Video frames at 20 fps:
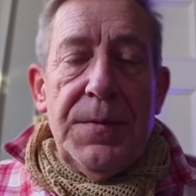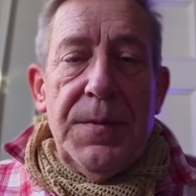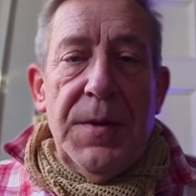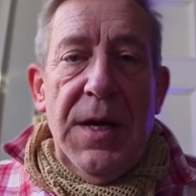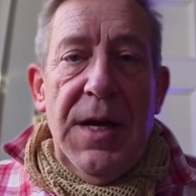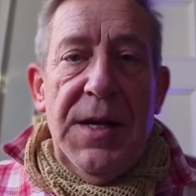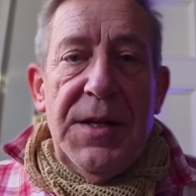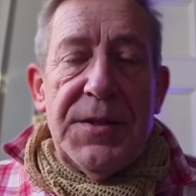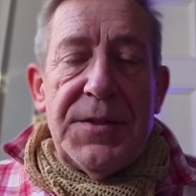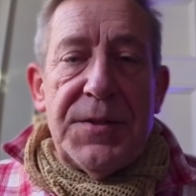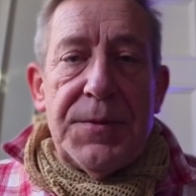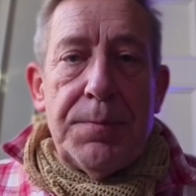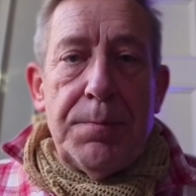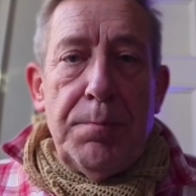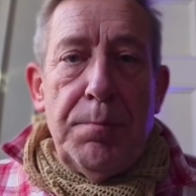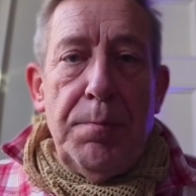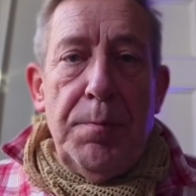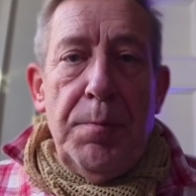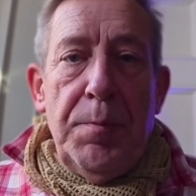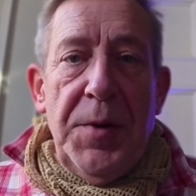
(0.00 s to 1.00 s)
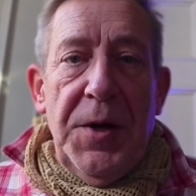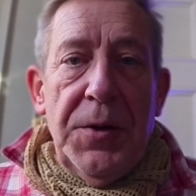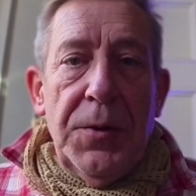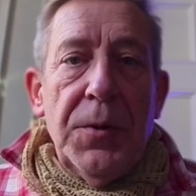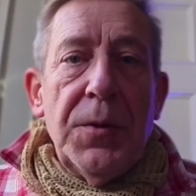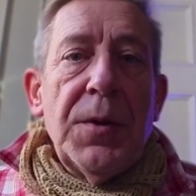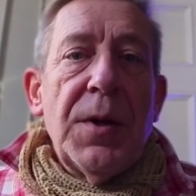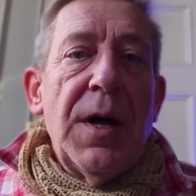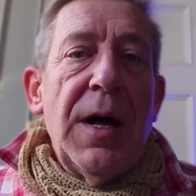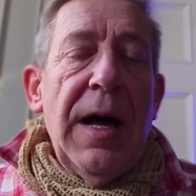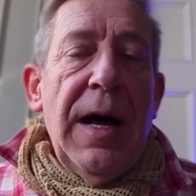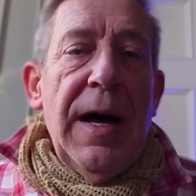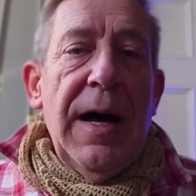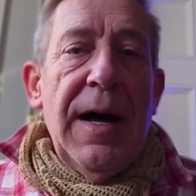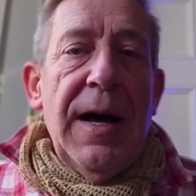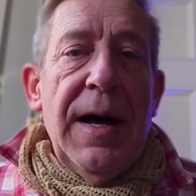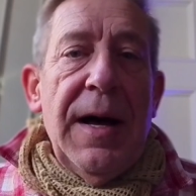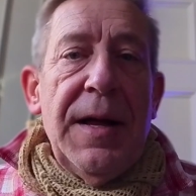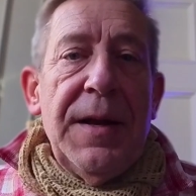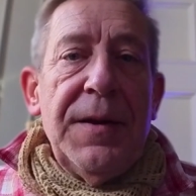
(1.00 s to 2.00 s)
it's built,
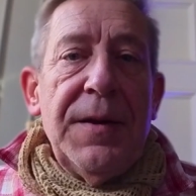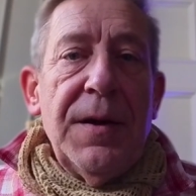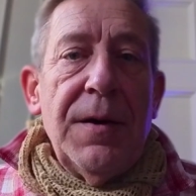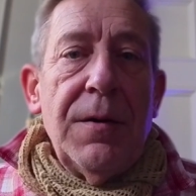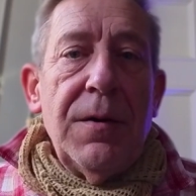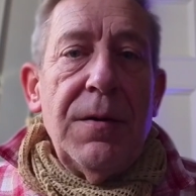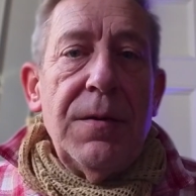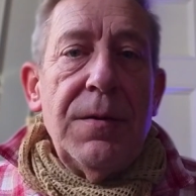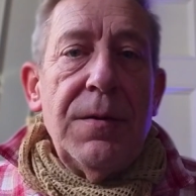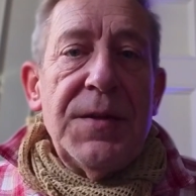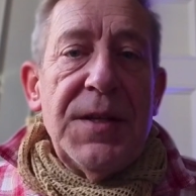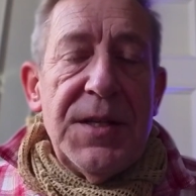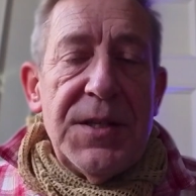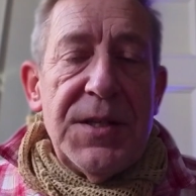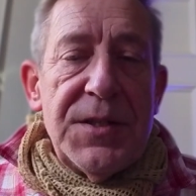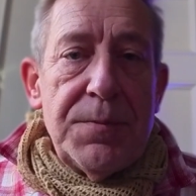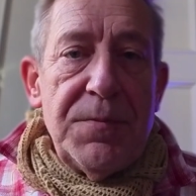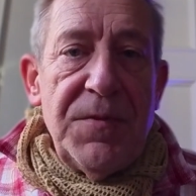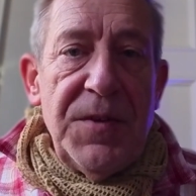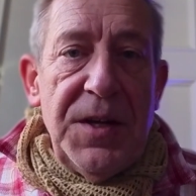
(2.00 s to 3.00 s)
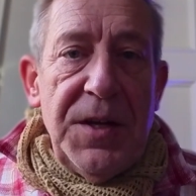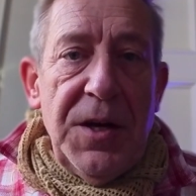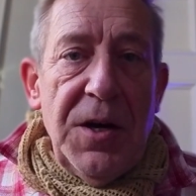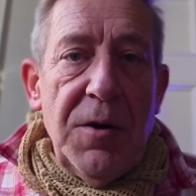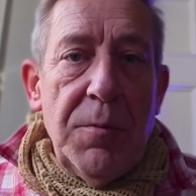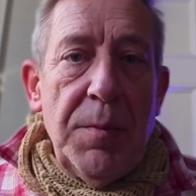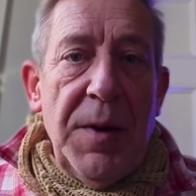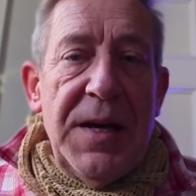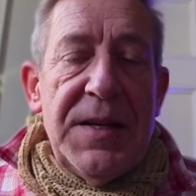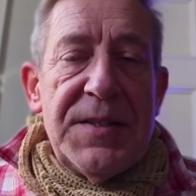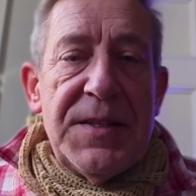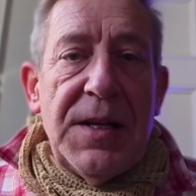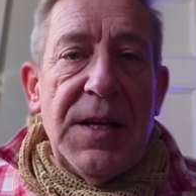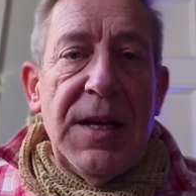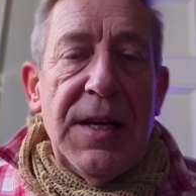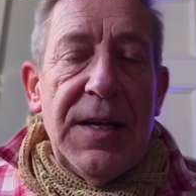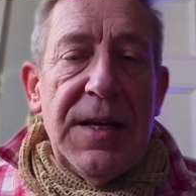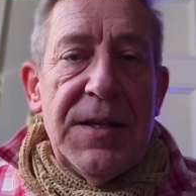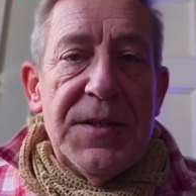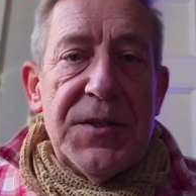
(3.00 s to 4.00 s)
and this video
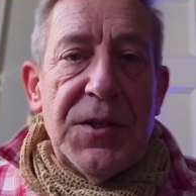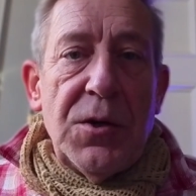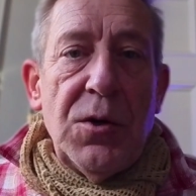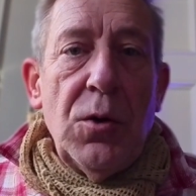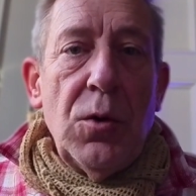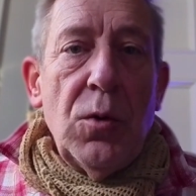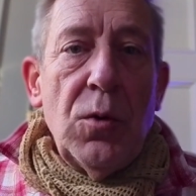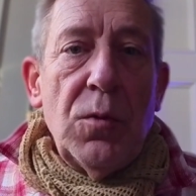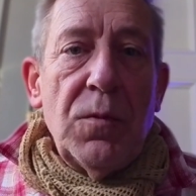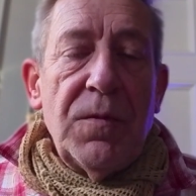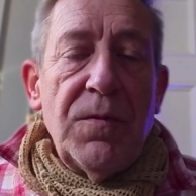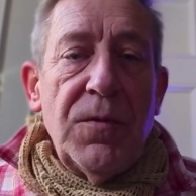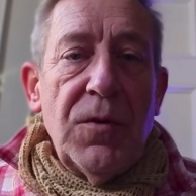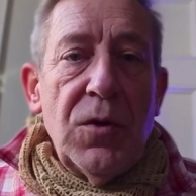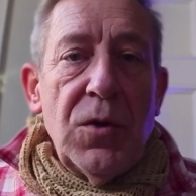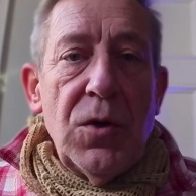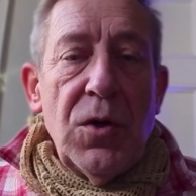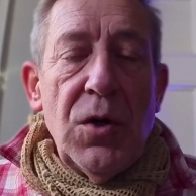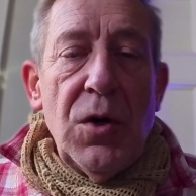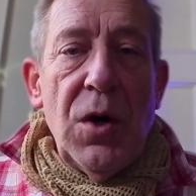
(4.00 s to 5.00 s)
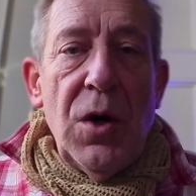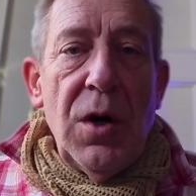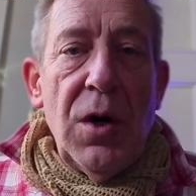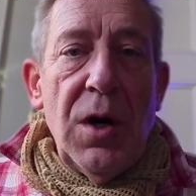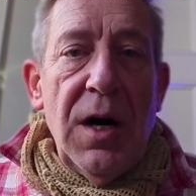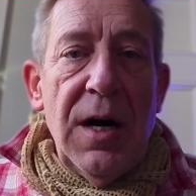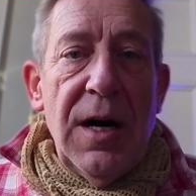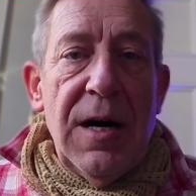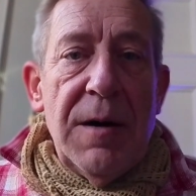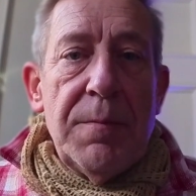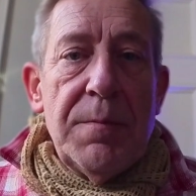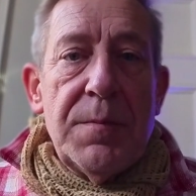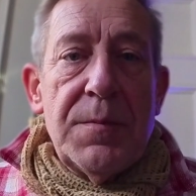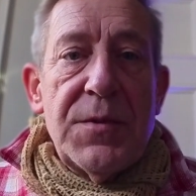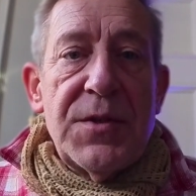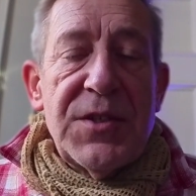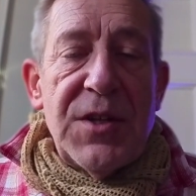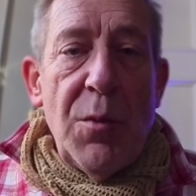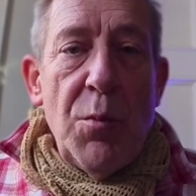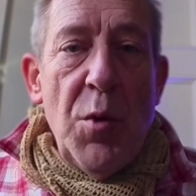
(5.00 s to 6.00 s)
basically is a call for um,
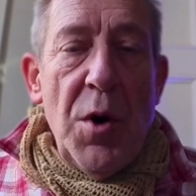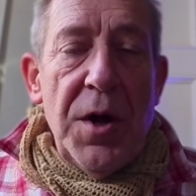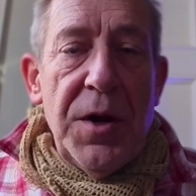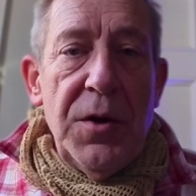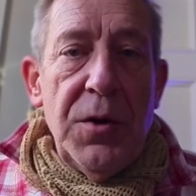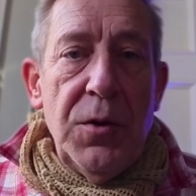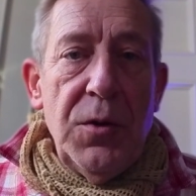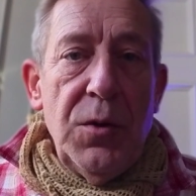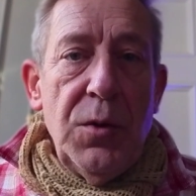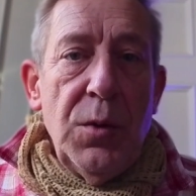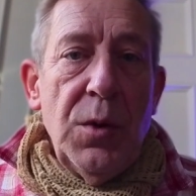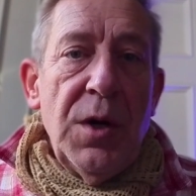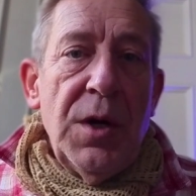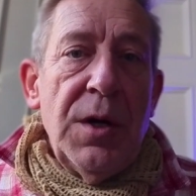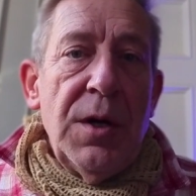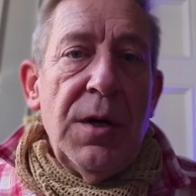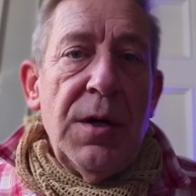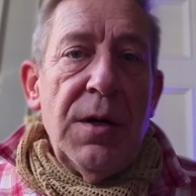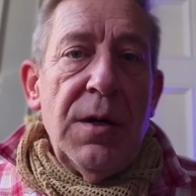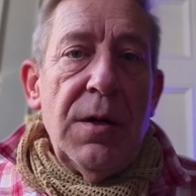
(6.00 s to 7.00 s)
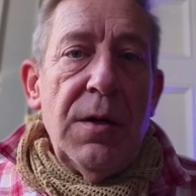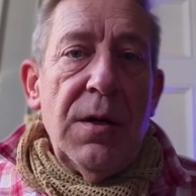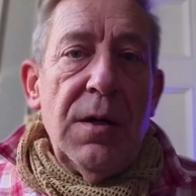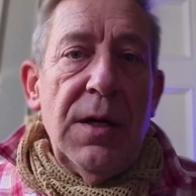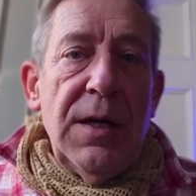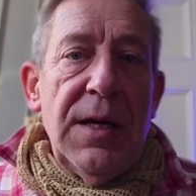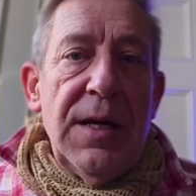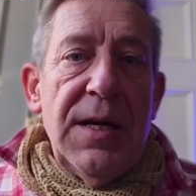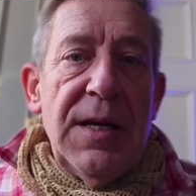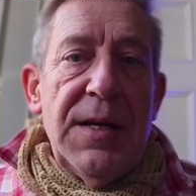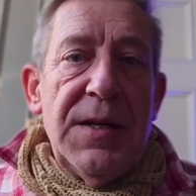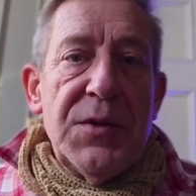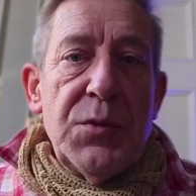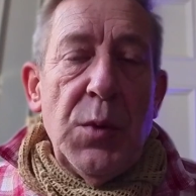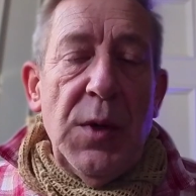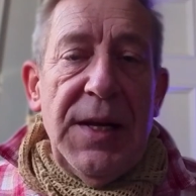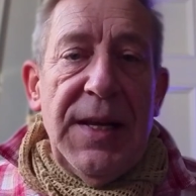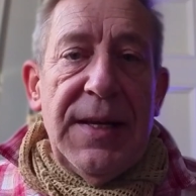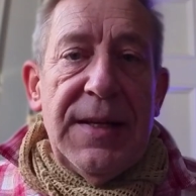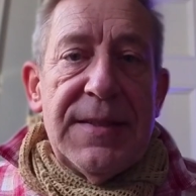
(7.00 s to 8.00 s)
someone who is
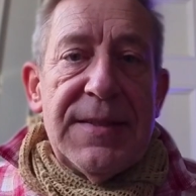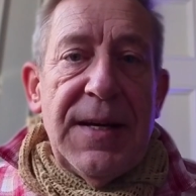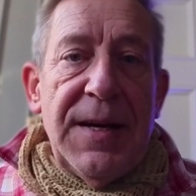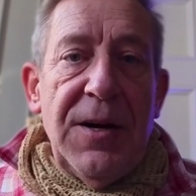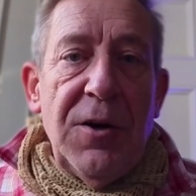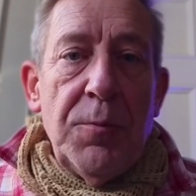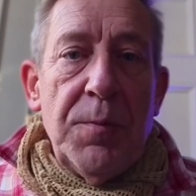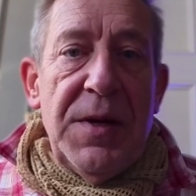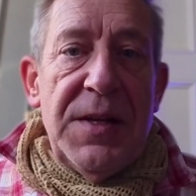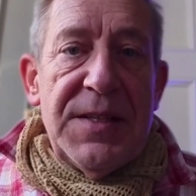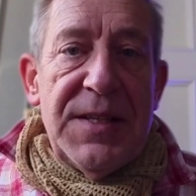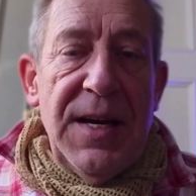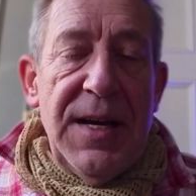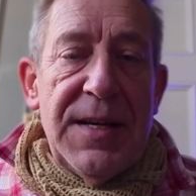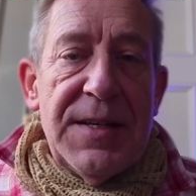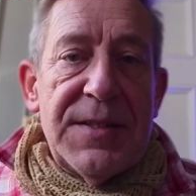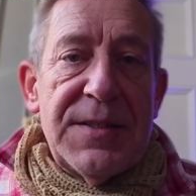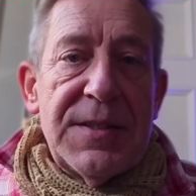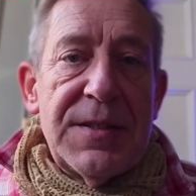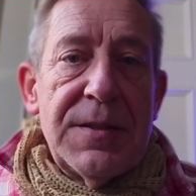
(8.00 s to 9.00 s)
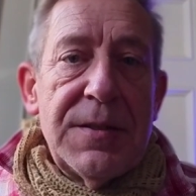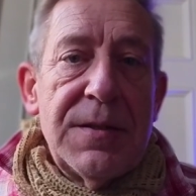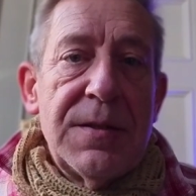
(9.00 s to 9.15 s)
willing to help me test.